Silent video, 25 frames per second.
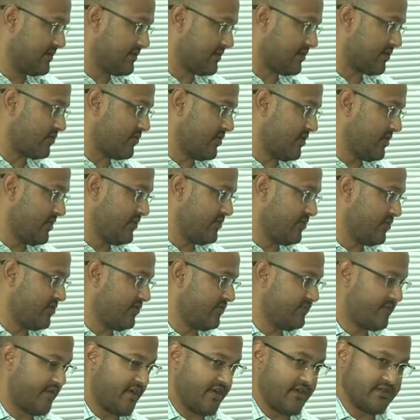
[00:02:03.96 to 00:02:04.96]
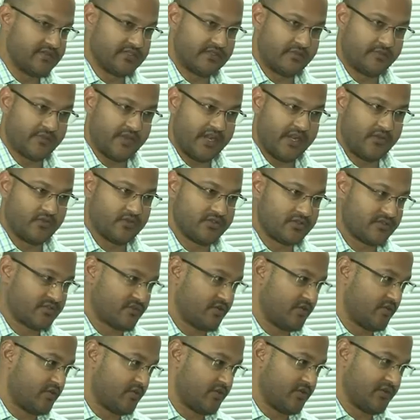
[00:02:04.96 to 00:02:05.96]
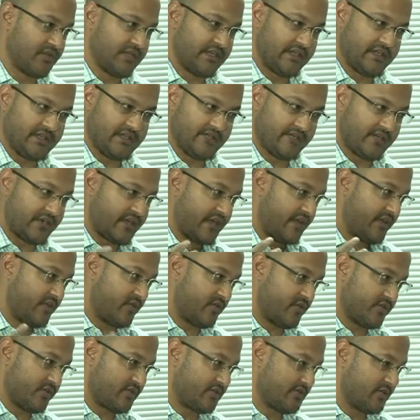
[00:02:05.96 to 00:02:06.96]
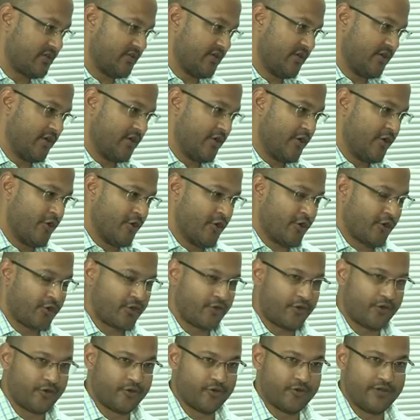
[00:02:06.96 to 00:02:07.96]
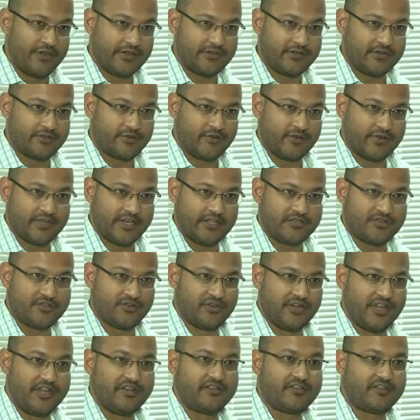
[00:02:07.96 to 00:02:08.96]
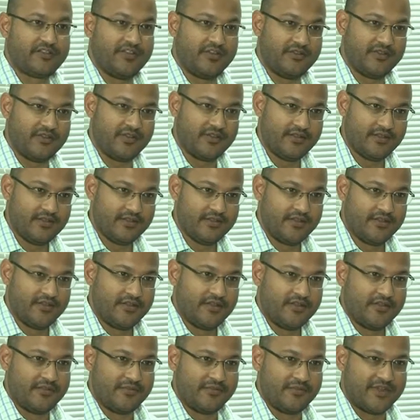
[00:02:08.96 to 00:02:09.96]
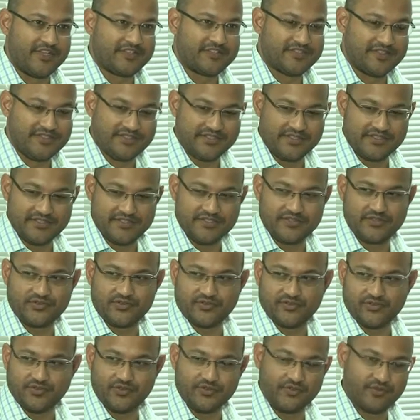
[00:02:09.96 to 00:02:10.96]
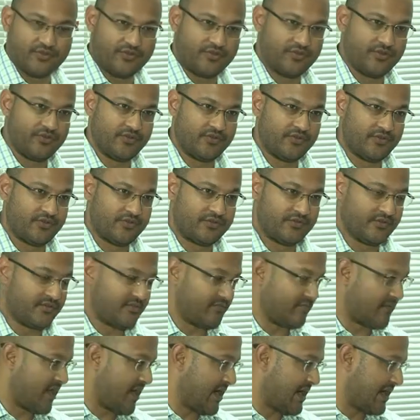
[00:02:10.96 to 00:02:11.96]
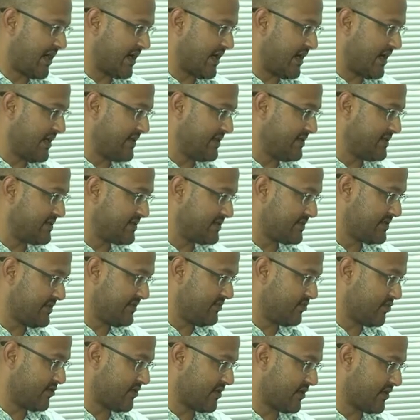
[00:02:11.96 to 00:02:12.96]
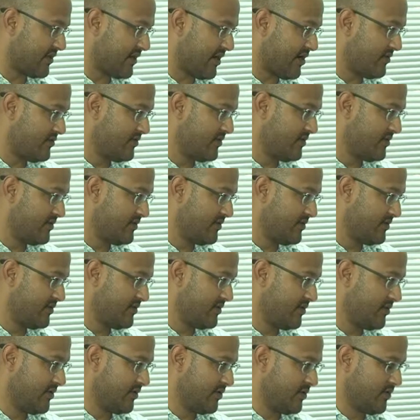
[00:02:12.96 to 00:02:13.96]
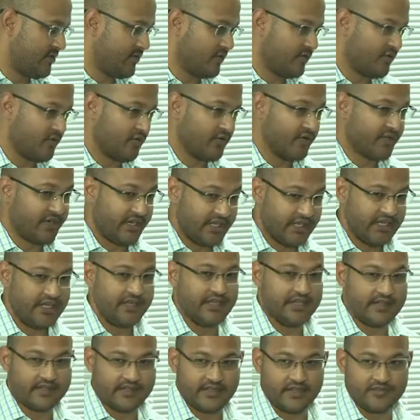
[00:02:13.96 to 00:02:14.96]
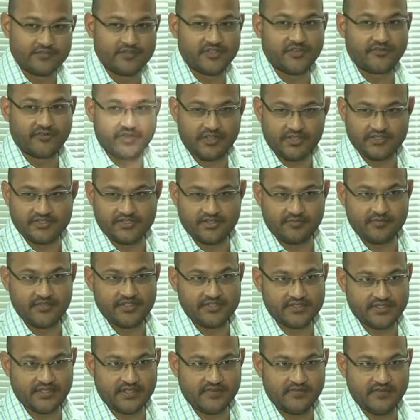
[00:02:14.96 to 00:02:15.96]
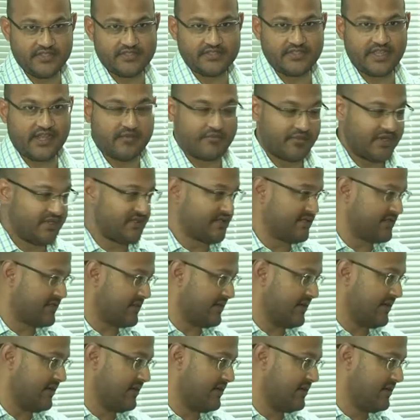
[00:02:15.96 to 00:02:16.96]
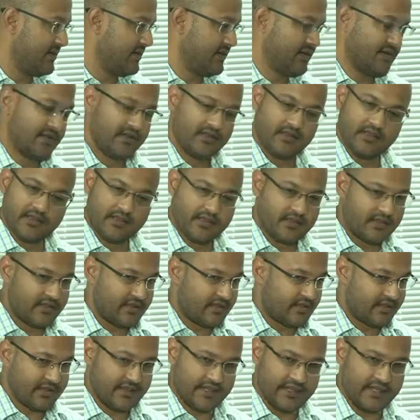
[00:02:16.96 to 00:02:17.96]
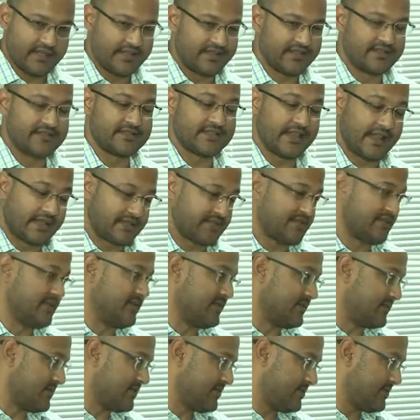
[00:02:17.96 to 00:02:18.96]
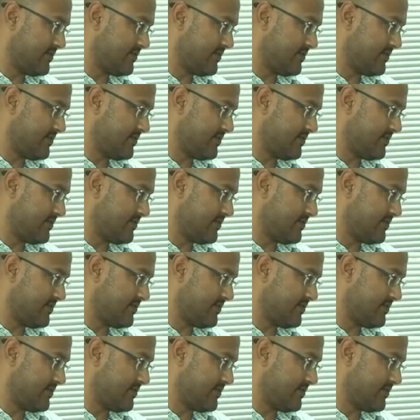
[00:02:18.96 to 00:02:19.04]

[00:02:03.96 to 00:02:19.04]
The quality of power supply was so good that even I wrote congratulatory messages to Mahaga and his team on the ground, who really, in terms of customer service, I must say, it is excellent.